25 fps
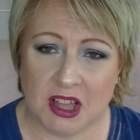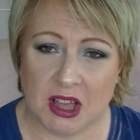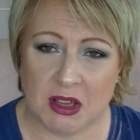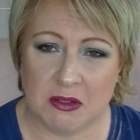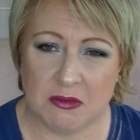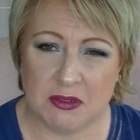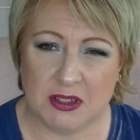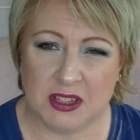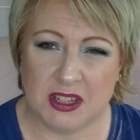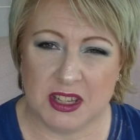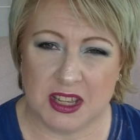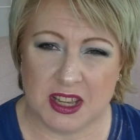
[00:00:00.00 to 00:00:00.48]

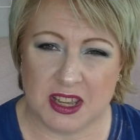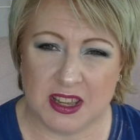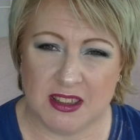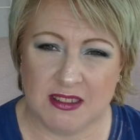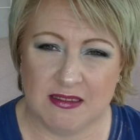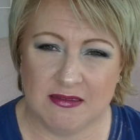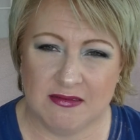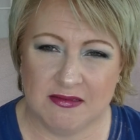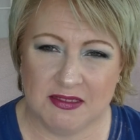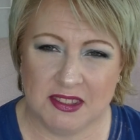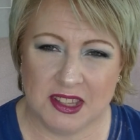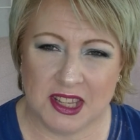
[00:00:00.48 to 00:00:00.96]
see
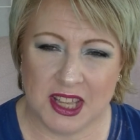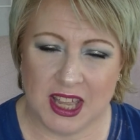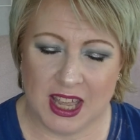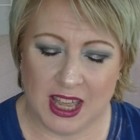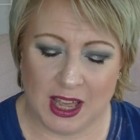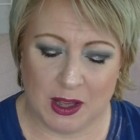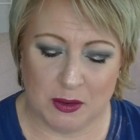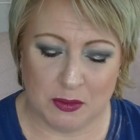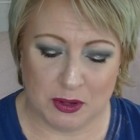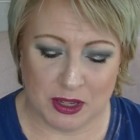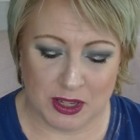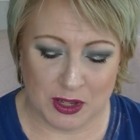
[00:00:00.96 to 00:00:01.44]

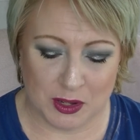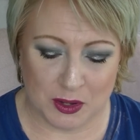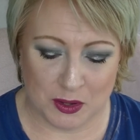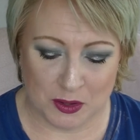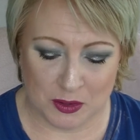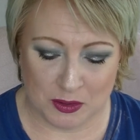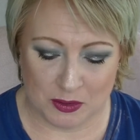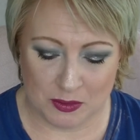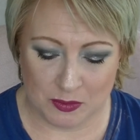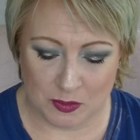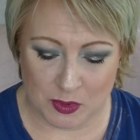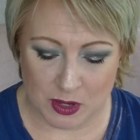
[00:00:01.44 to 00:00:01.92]
how we go
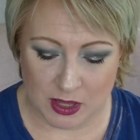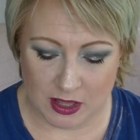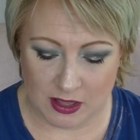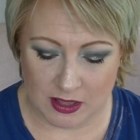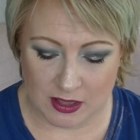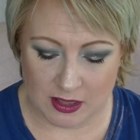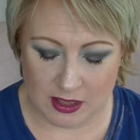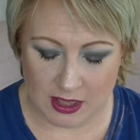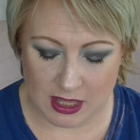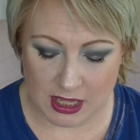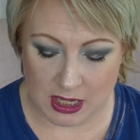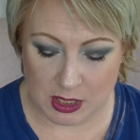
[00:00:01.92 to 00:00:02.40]
with
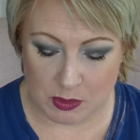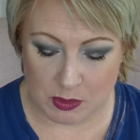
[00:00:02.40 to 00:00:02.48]
these